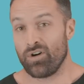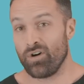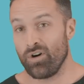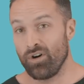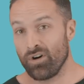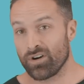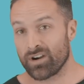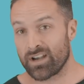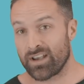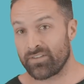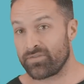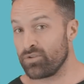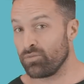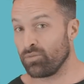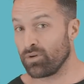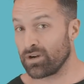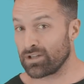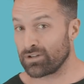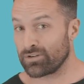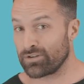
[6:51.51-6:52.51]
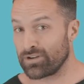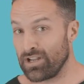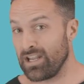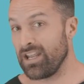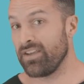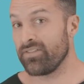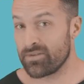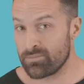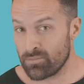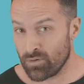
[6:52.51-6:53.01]
Or if you want to learn
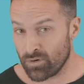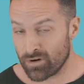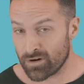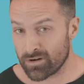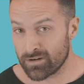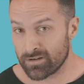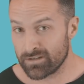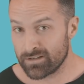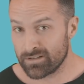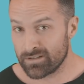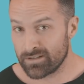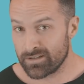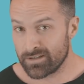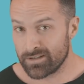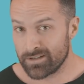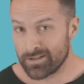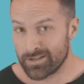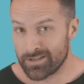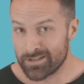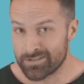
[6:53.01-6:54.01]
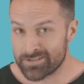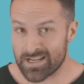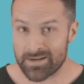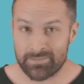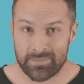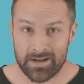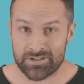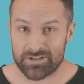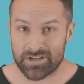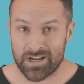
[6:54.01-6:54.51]
even more,
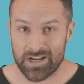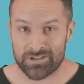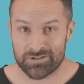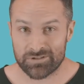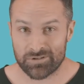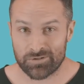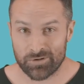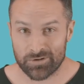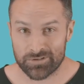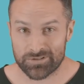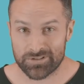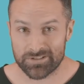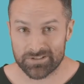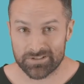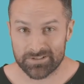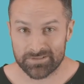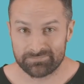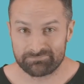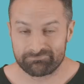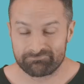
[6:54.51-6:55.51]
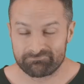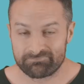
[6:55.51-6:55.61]
take my educational courses.